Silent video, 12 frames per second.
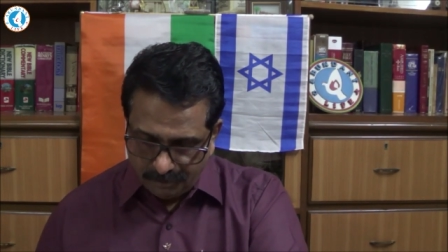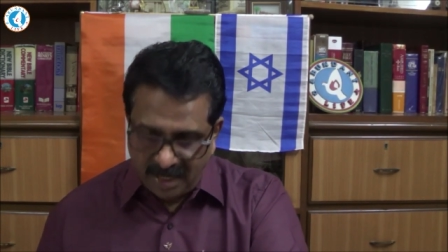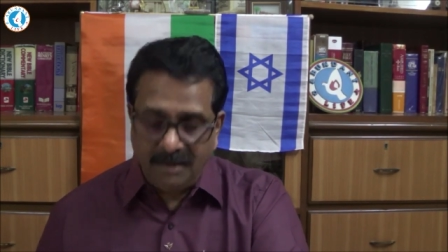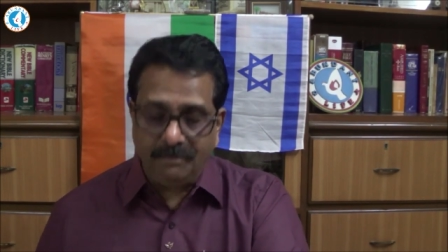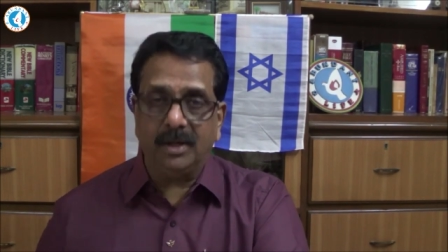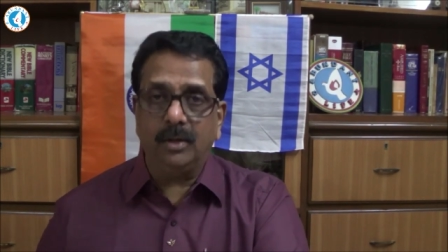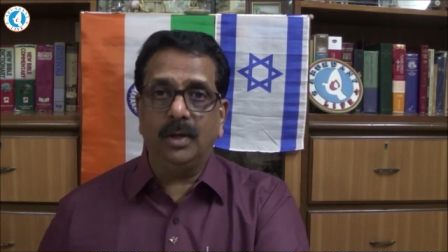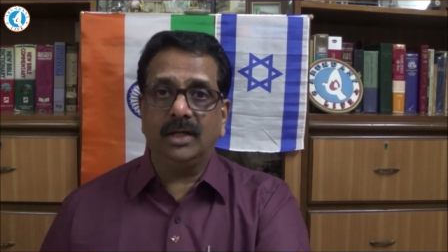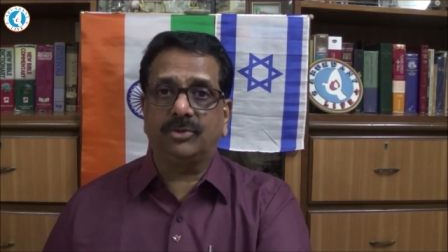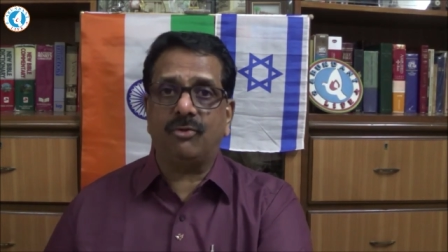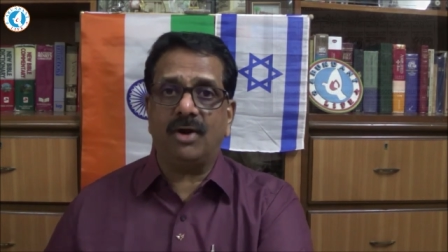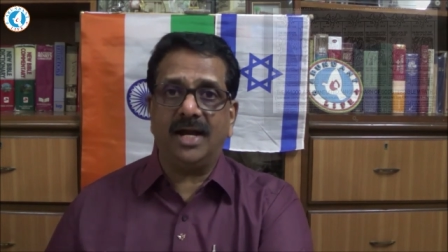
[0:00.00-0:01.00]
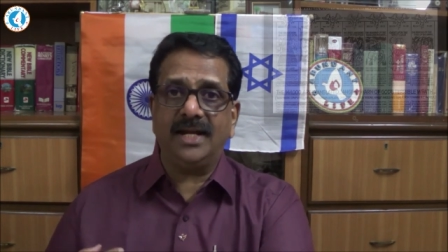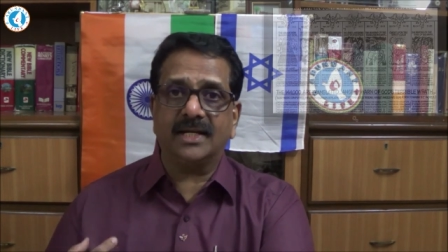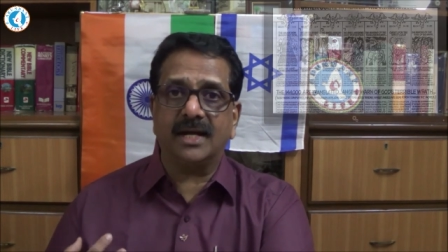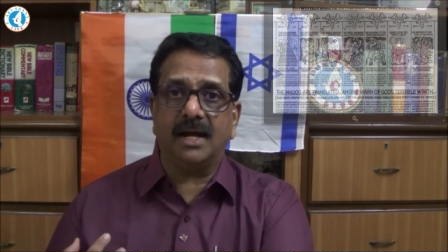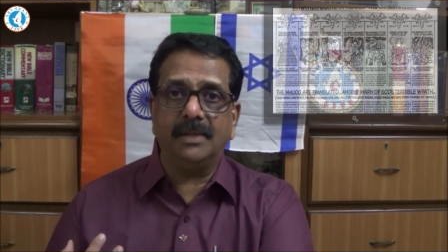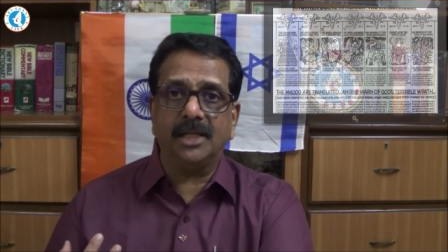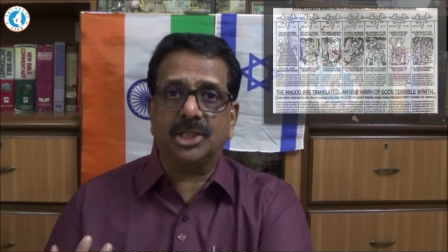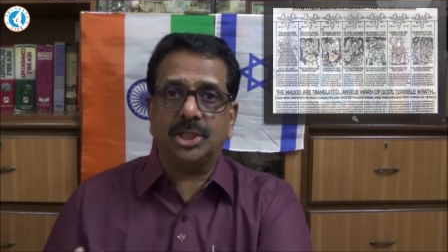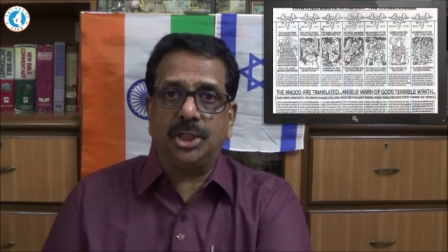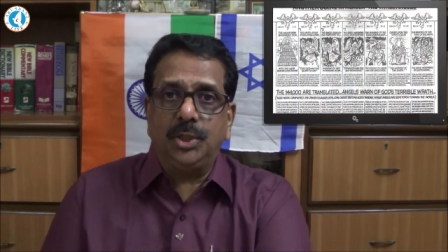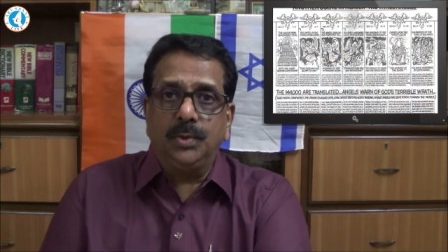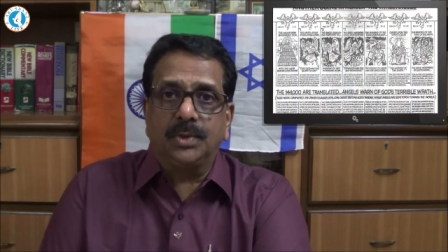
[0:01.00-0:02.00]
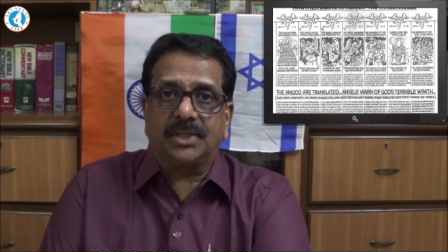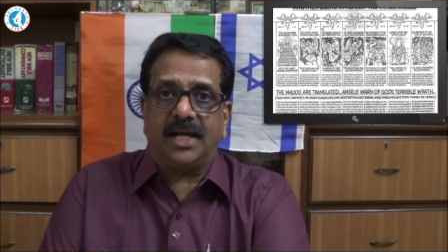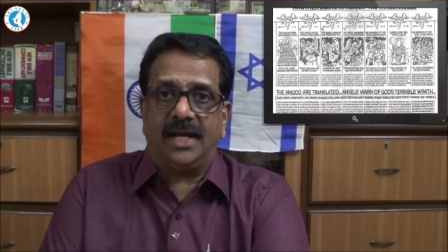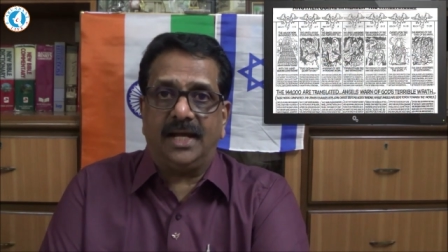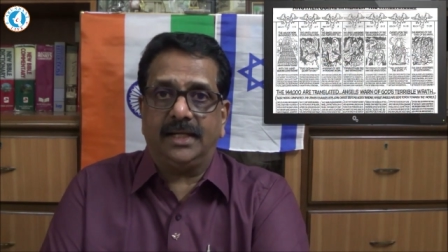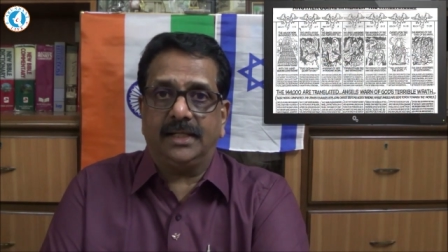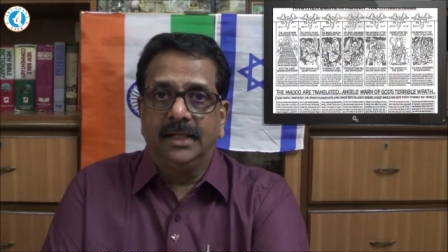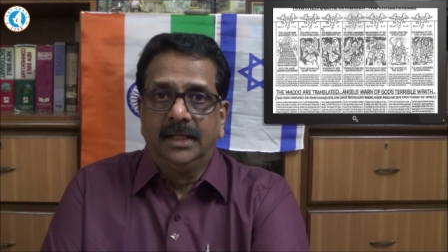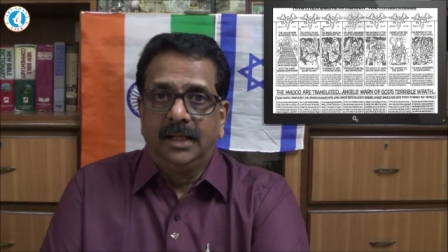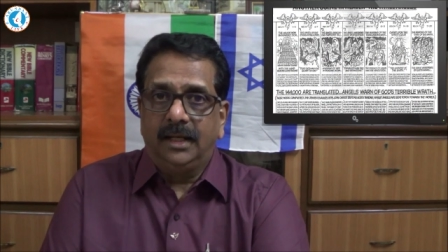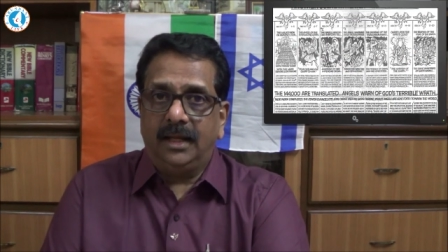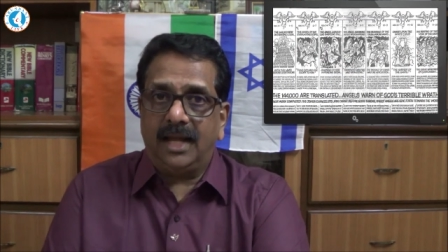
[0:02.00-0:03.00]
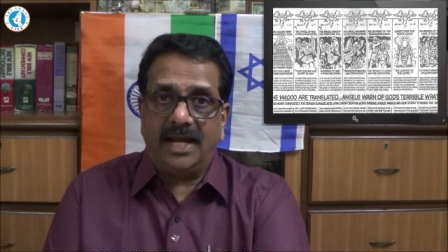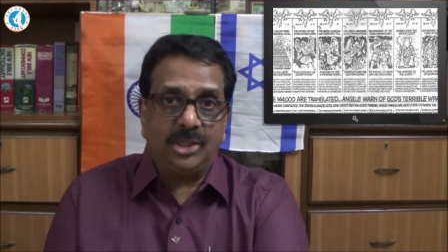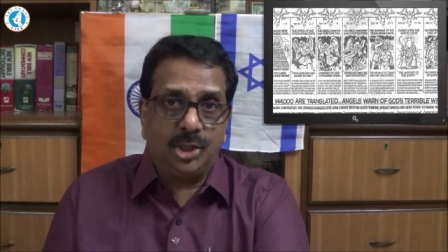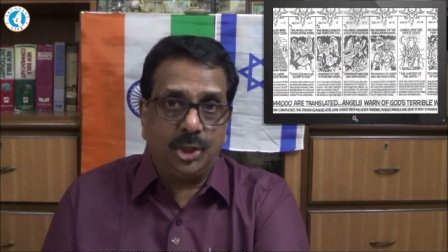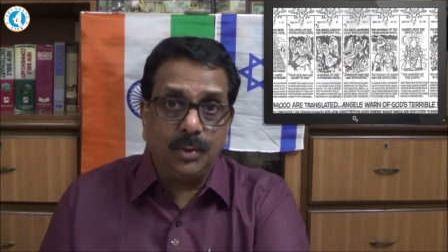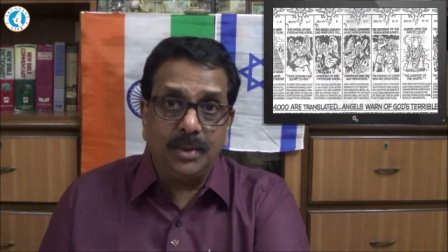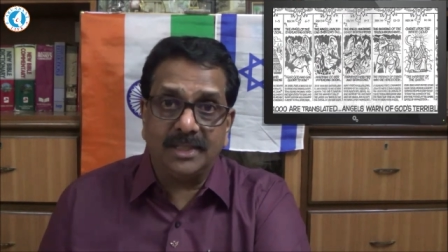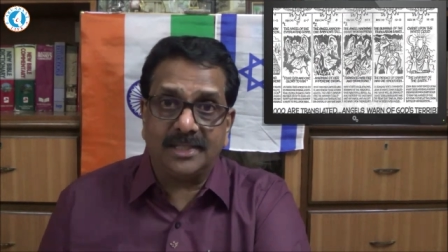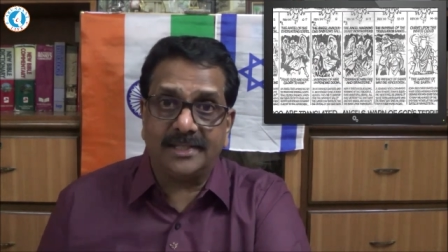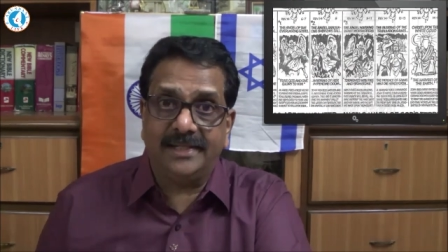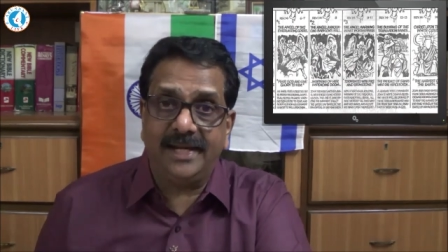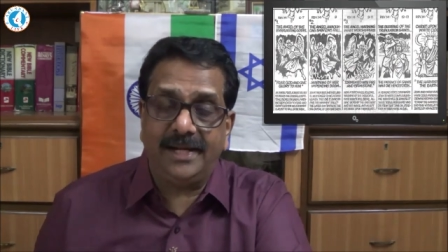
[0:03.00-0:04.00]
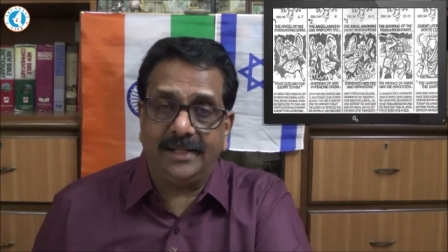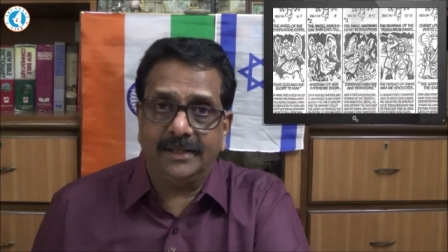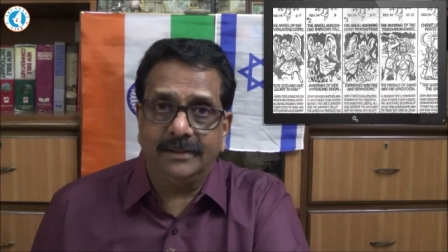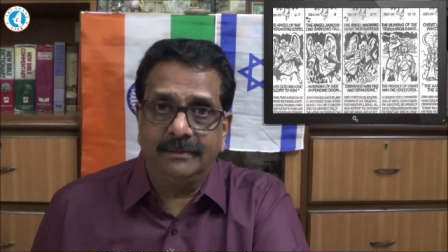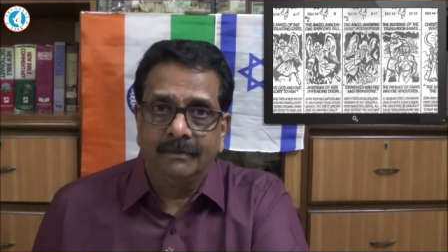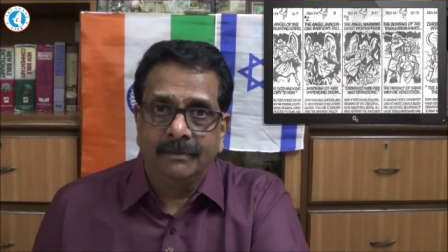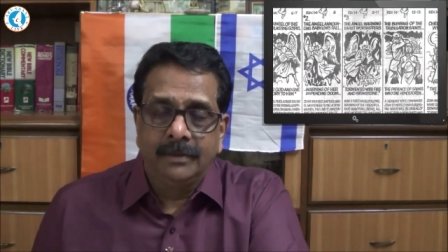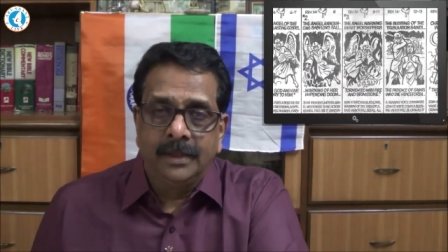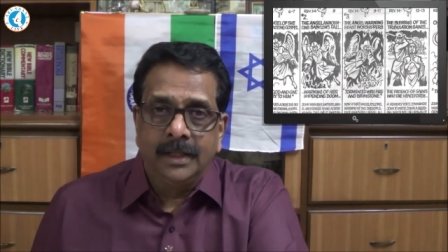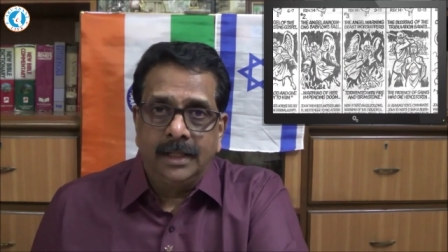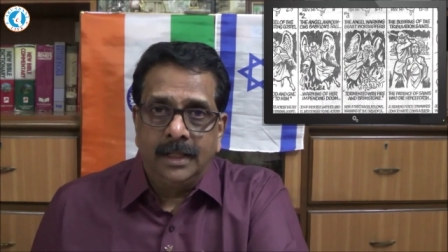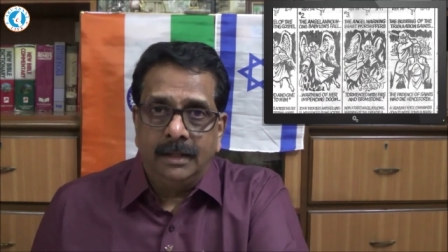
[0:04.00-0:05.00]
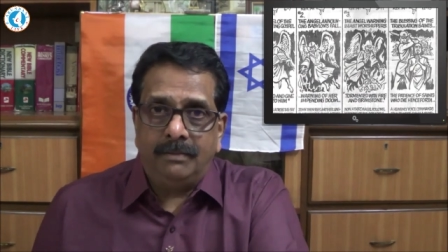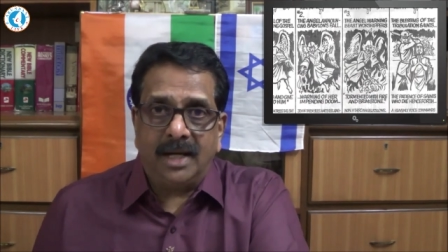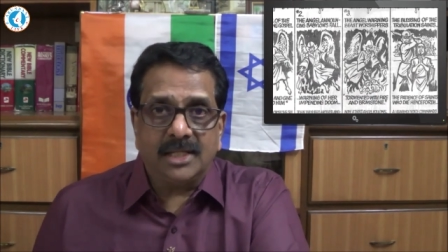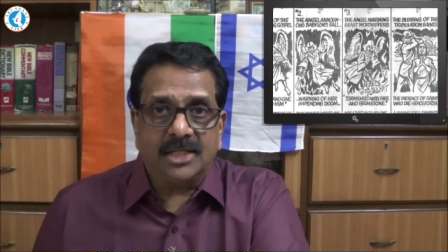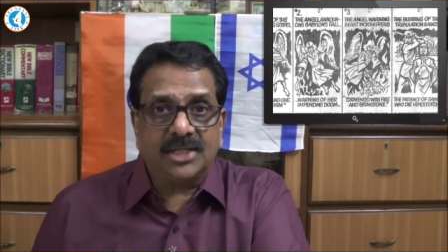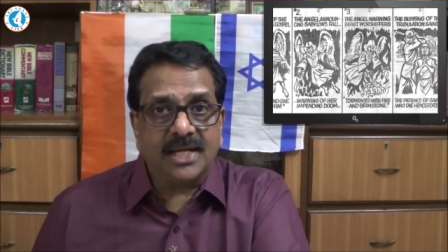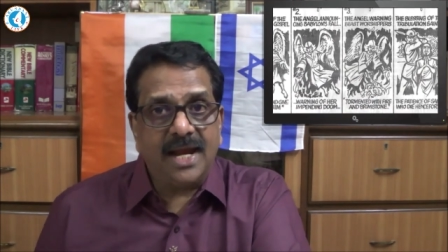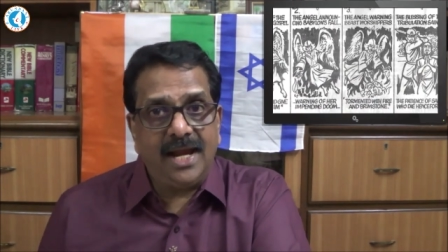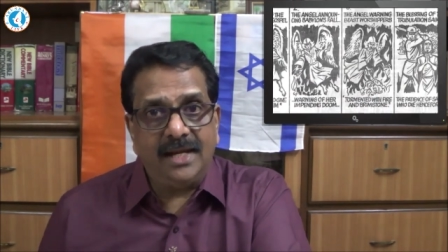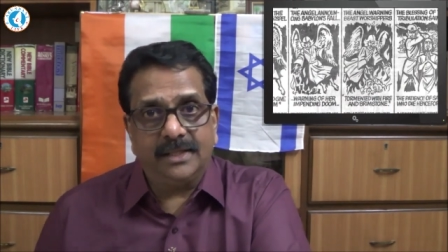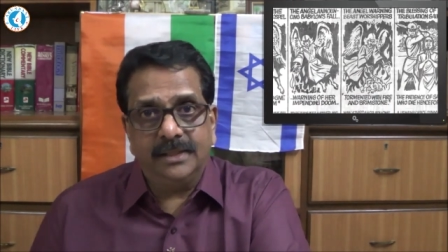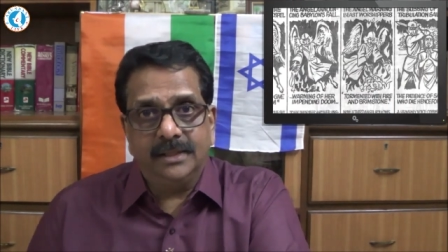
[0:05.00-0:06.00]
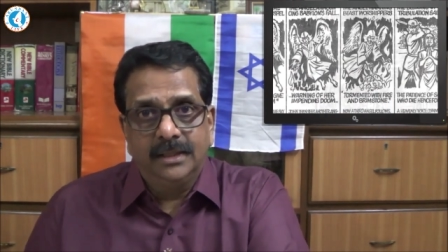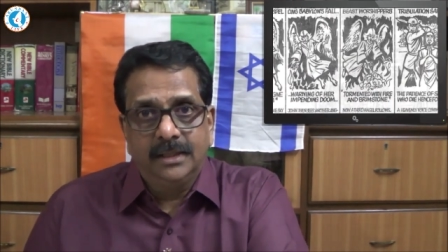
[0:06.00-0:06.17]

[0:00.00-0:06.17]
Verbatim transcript: people will try and commit suicide like Judas did, but sad,